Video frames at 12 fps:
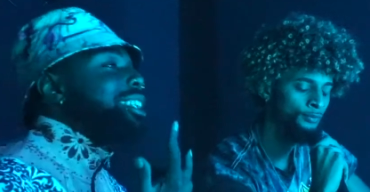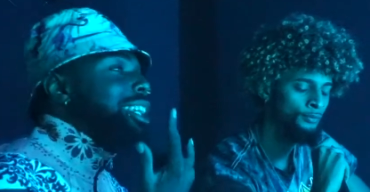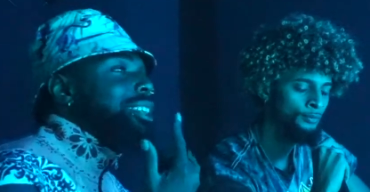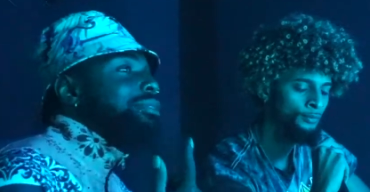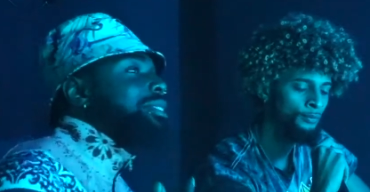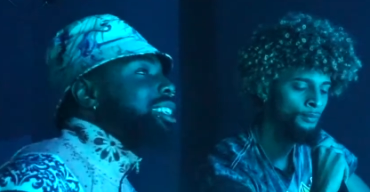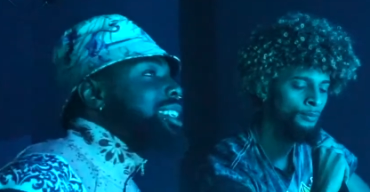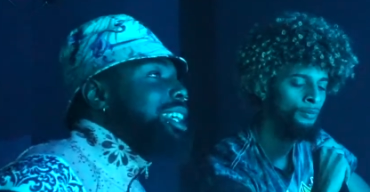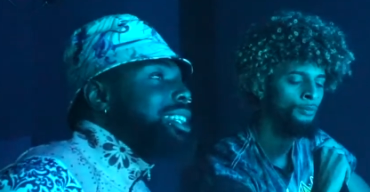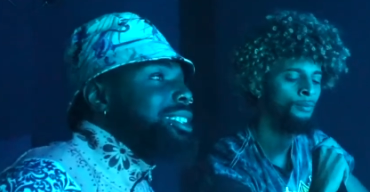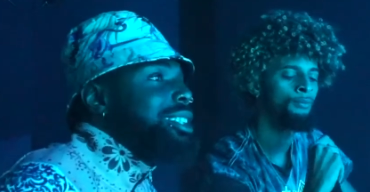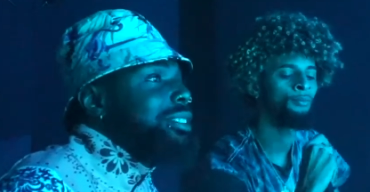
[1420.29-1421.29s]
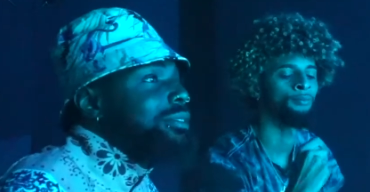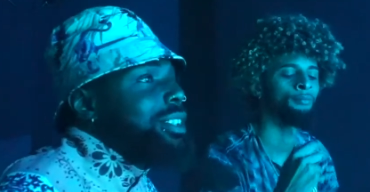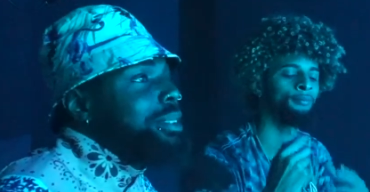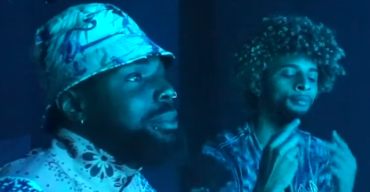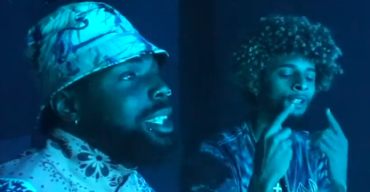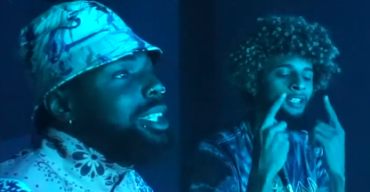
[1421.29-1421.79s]
Speaker 1: Daddy from the Dank TV,
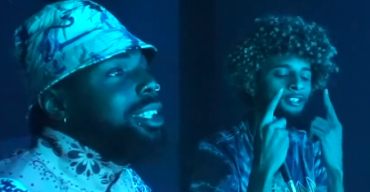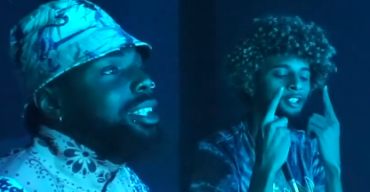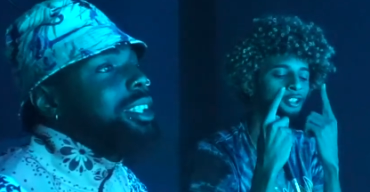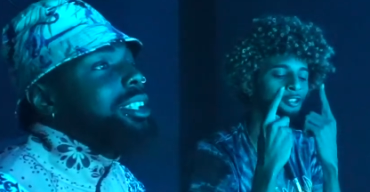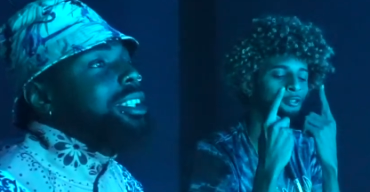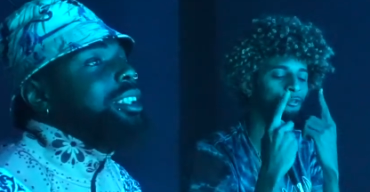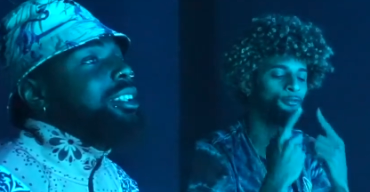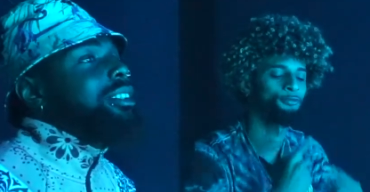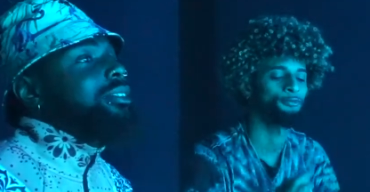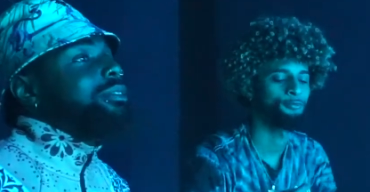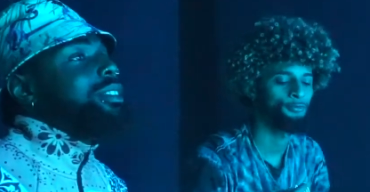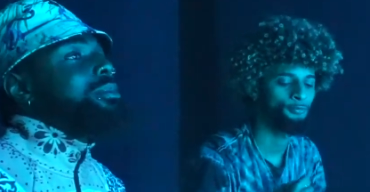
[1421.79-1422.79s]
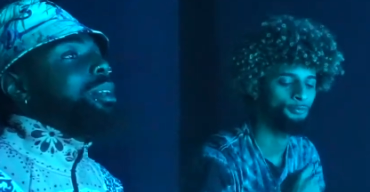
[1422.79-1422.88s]
man. Yes, sir. You feel